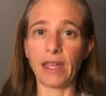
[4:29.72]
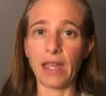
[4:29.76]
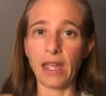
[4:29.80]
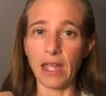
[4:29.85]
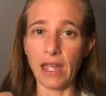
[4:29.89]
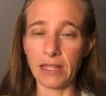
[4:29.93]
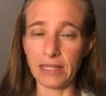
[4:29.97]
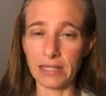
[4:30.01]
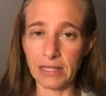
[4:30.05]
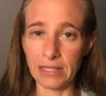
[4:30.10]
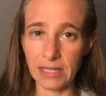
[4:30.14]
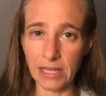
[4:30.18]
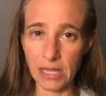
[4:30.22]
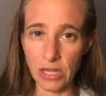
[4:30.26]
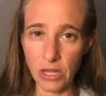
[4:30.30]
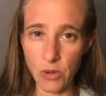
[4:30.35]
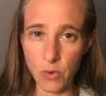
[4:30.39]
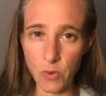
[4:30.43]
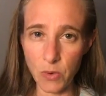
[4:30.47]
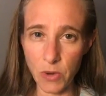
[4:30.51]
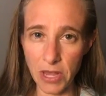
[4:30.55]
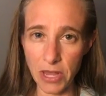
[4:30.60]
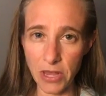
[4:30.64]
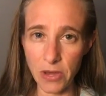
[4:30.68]
It's
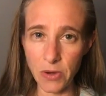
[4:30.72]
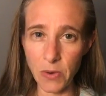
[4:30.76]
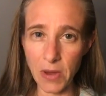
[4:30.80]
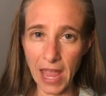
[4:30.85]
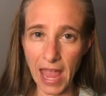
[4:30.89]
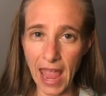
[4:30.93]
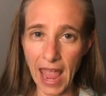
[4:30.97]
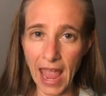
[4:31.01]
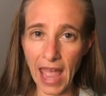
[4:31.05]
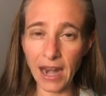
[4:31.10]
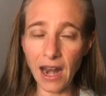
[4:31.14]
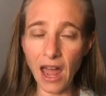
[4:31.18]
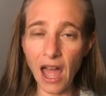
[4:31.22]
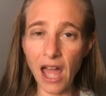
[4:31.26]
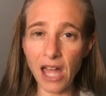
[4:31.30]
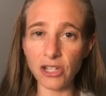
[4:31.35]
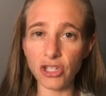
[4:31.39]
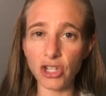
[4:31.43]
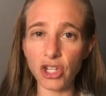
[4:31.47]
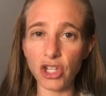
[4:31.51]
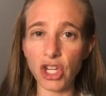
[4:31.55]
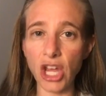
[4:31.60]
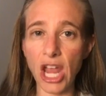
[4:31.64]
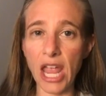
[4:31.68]
you cannot
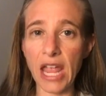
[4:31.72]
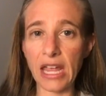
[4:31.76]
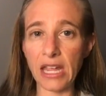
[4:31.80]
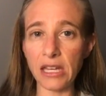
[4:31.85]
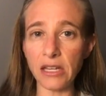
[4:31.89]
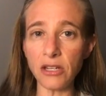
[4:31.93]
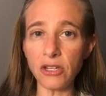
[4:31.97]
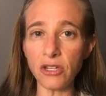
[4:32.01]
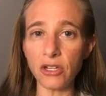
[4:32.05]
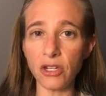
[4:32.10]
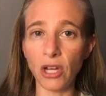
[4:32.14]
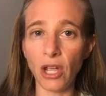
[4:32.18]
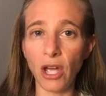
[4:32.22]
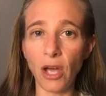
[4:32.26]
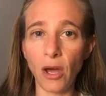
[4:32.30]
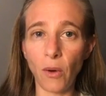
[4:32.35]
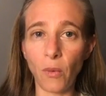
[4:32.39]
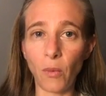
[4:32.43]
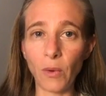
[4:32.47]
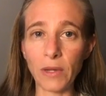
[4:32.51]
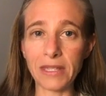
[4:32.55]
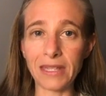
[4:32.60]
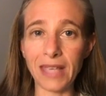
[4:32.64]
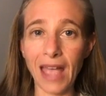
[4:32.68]
change
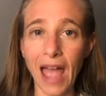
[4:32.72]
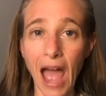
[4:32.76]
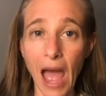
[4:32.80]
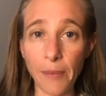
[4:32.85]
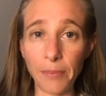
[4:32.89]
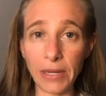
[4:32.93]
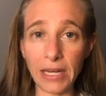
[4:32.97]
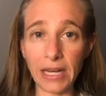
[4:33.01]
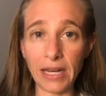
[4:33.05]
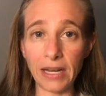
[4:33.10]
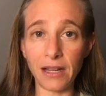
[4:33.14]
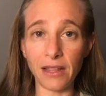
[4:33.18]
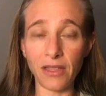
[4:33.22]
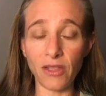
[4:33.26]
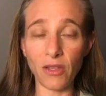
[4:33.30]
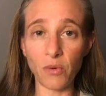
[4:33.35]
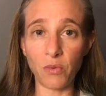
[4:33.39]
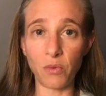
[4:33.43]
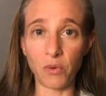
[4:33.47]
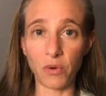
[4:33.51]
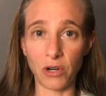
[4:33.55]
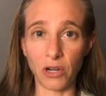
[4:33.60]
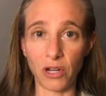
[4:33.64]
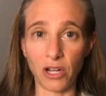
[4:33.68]
what's happening in the
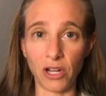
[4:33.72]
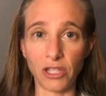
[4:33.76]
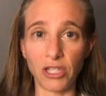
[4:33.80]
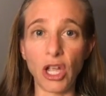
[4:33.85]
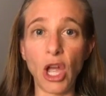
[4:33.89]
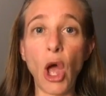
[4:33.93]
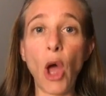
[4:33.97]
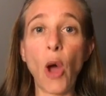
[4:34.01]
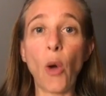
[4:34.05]
world